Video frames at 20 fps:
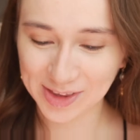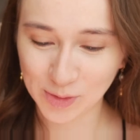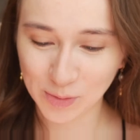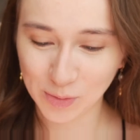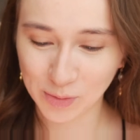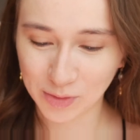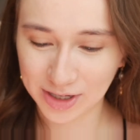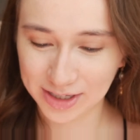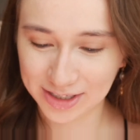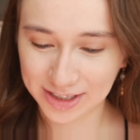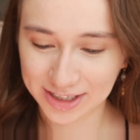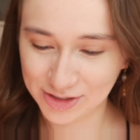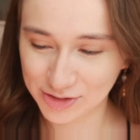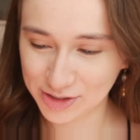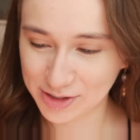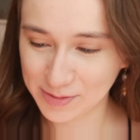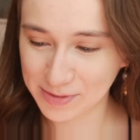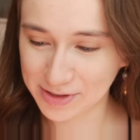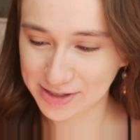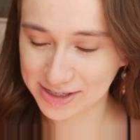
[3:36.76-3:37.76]
one
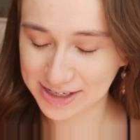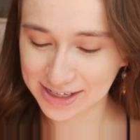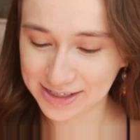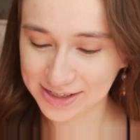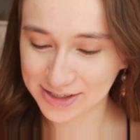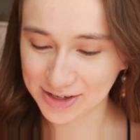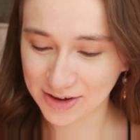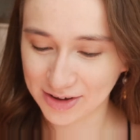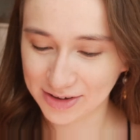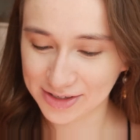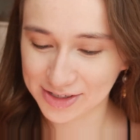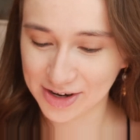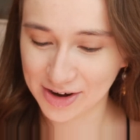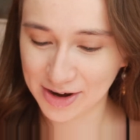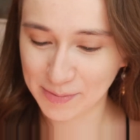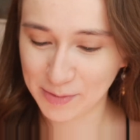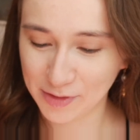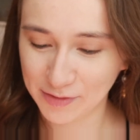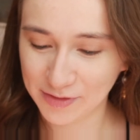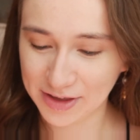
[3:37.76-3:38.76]
country music so,
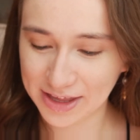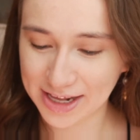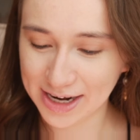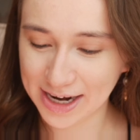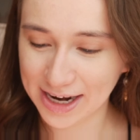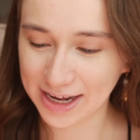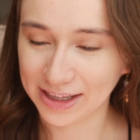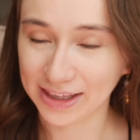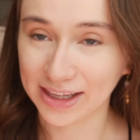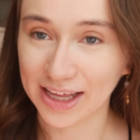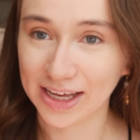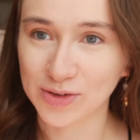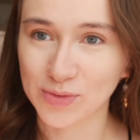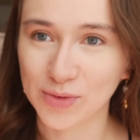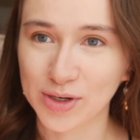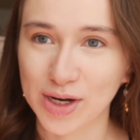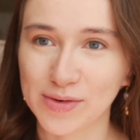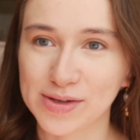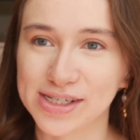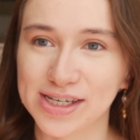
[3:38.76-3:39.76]
sorry movie that I
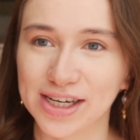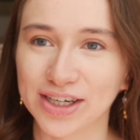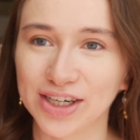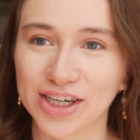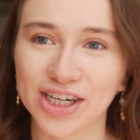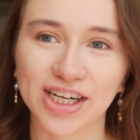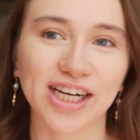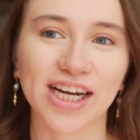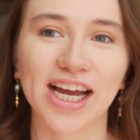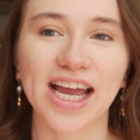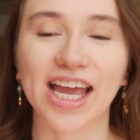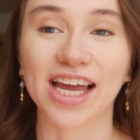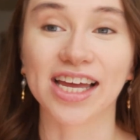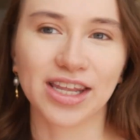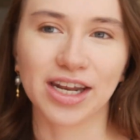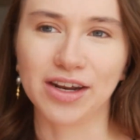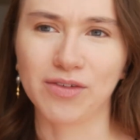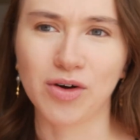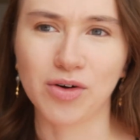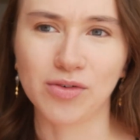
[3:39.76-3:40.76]
liked when I was younger
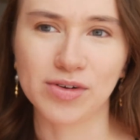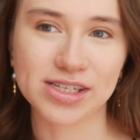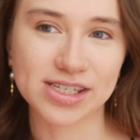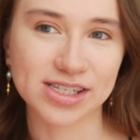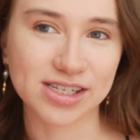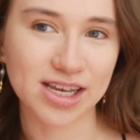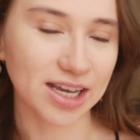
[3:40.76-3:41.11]
and I've always I